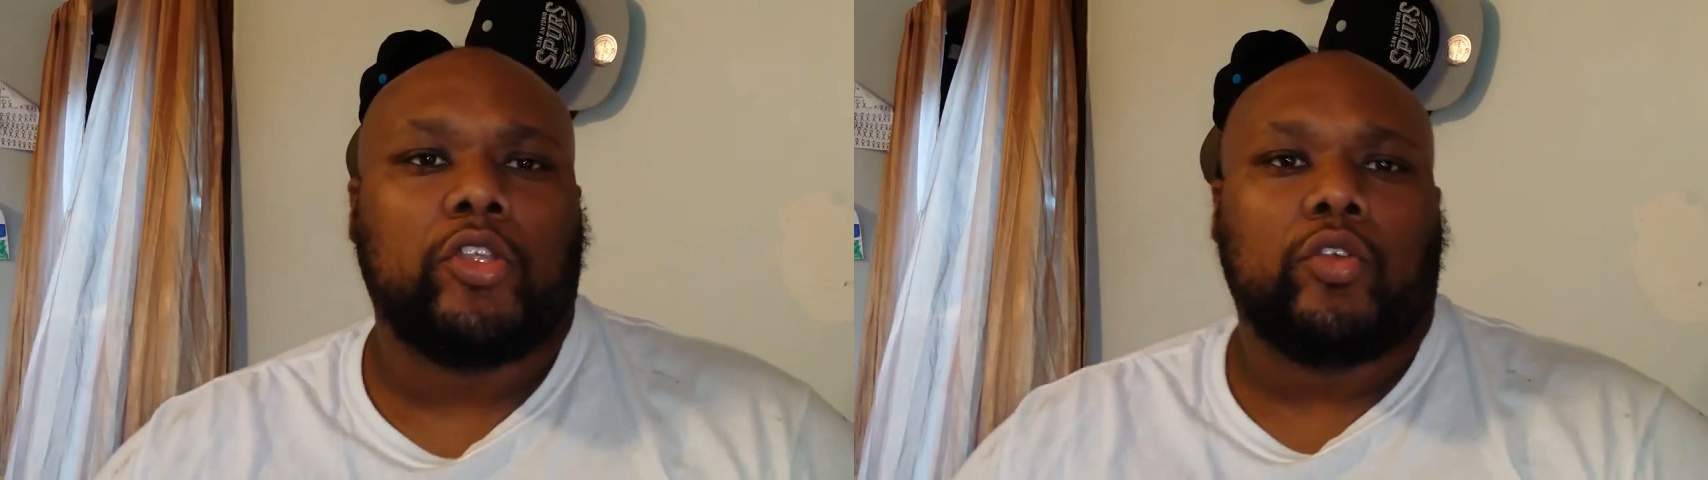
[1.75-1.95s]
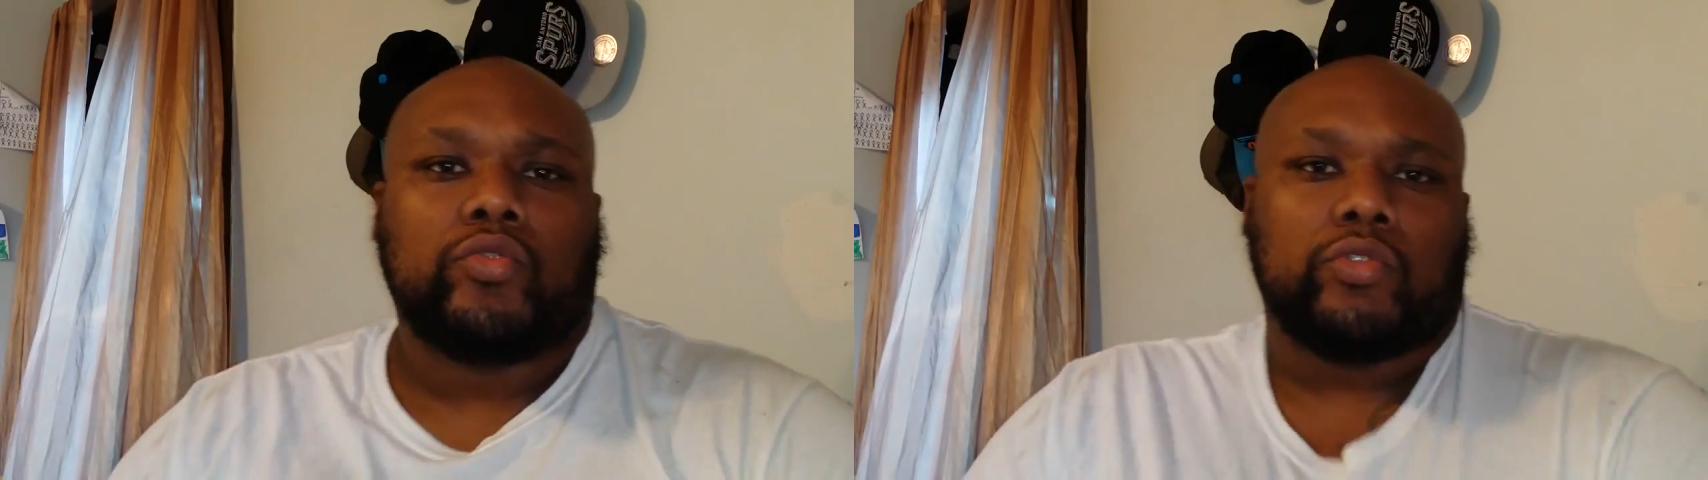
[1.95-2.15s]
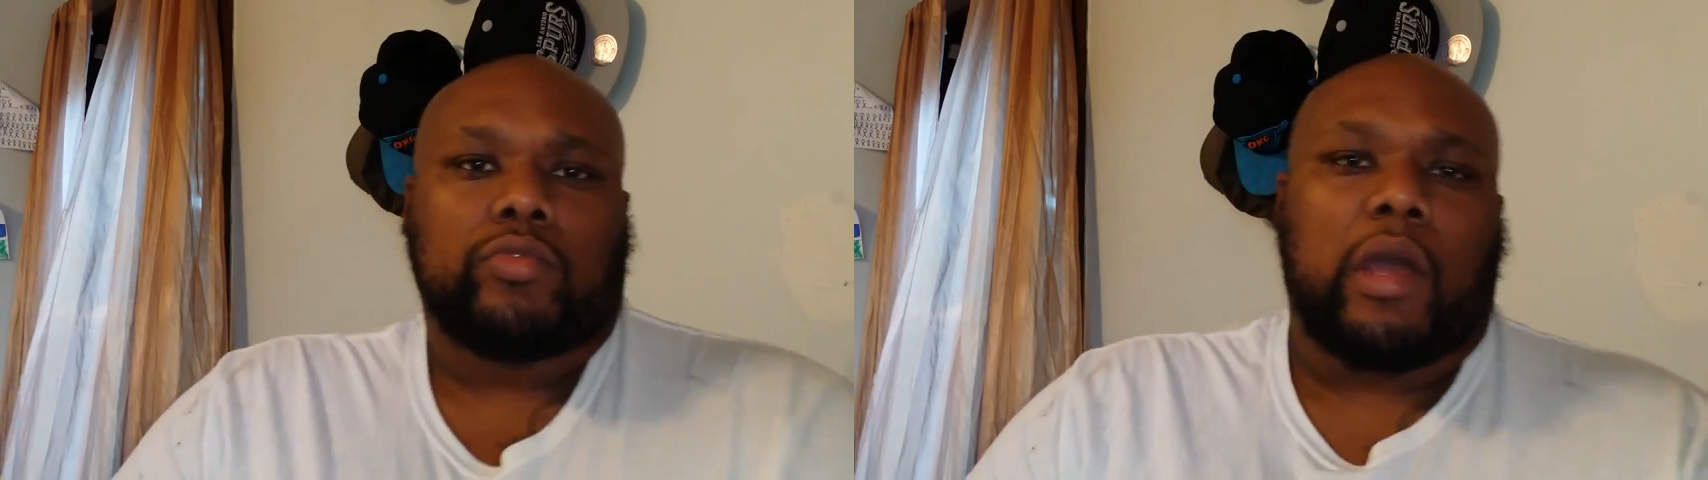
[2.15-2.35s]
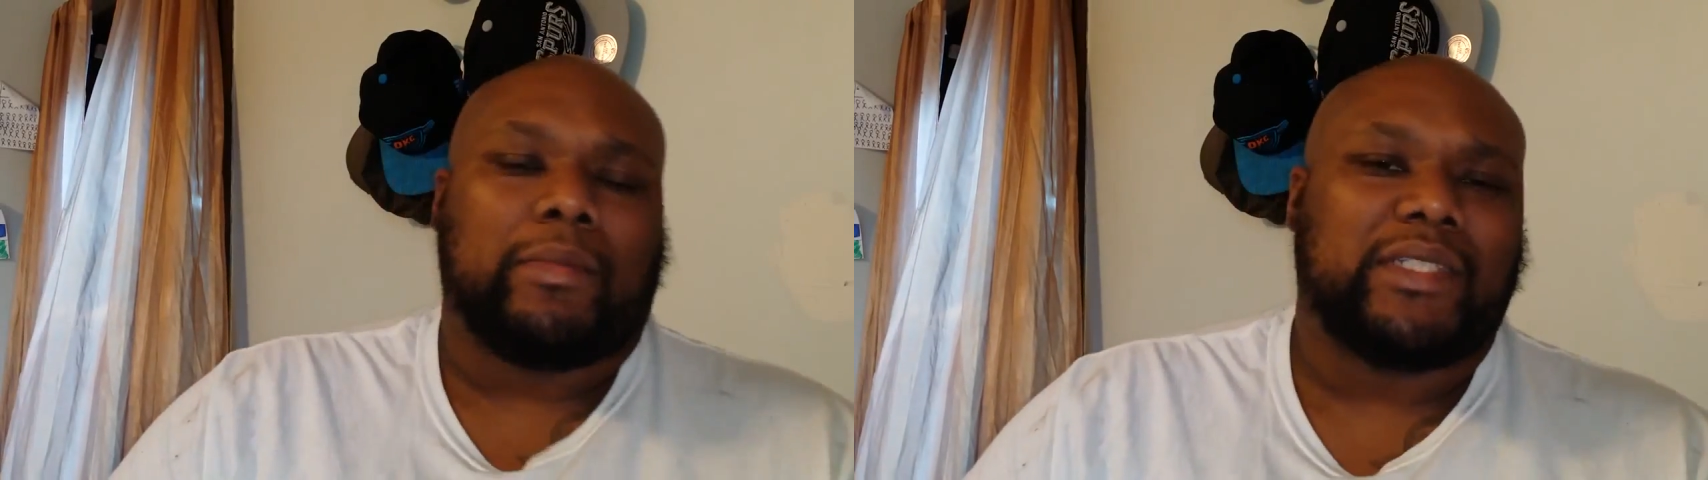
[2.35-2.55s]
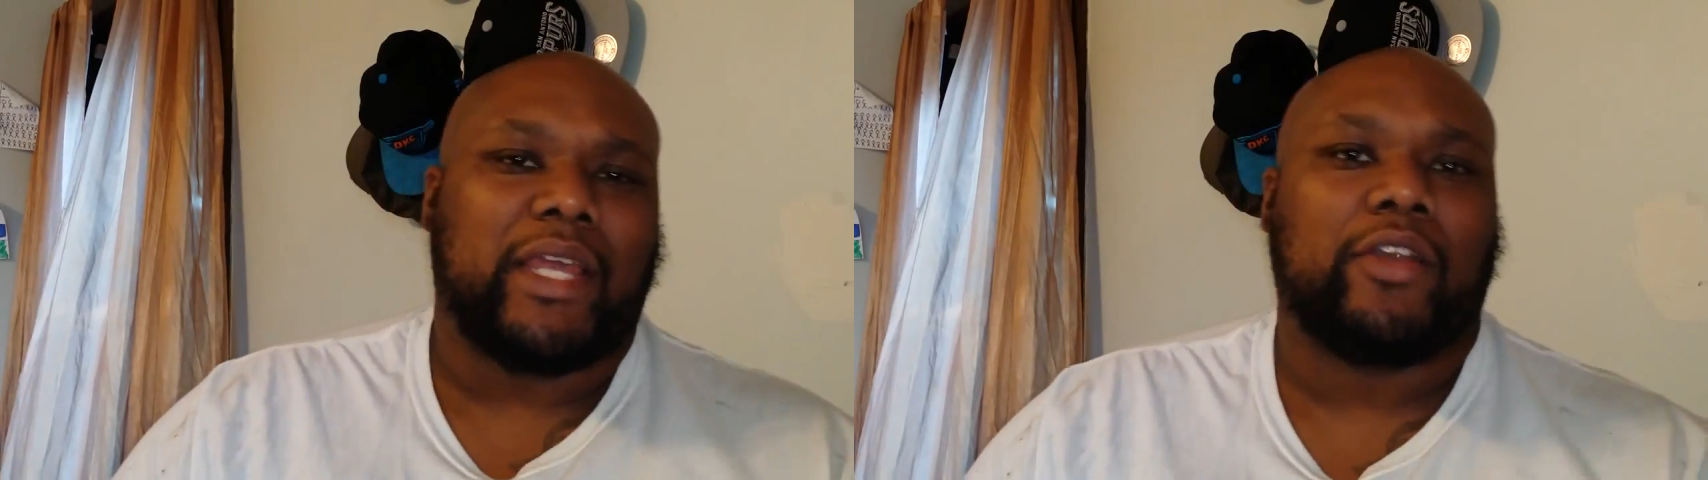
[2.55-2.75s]
YouTube
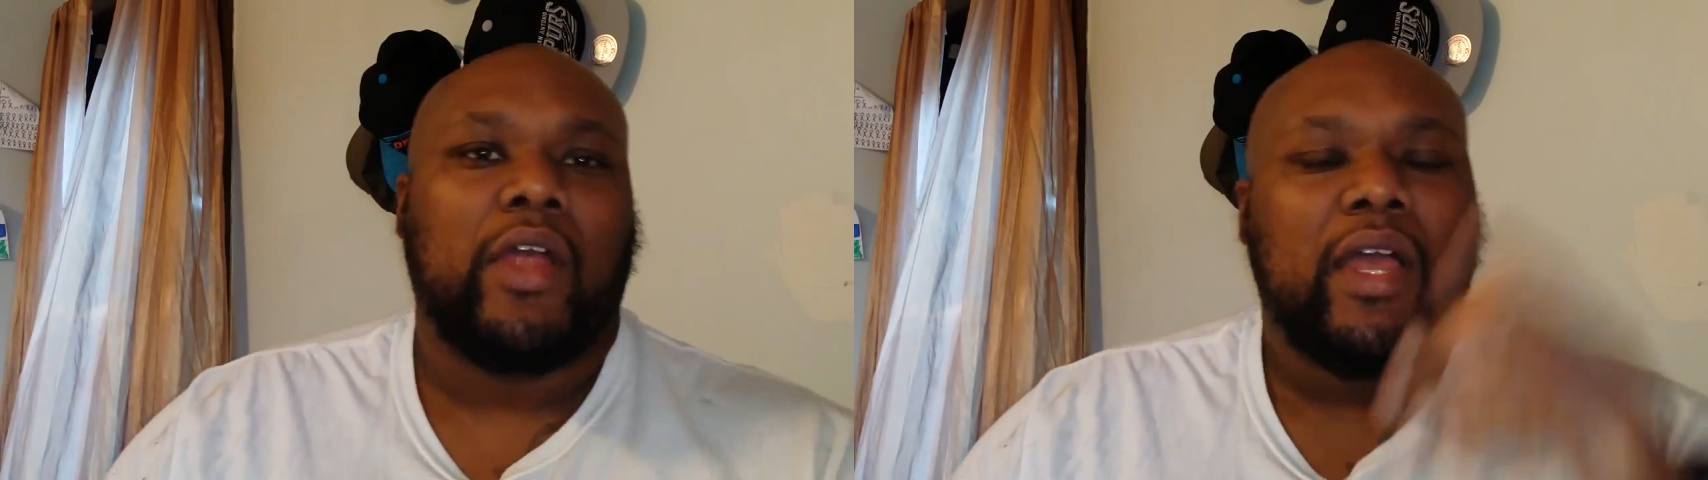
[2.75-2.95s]
commentator,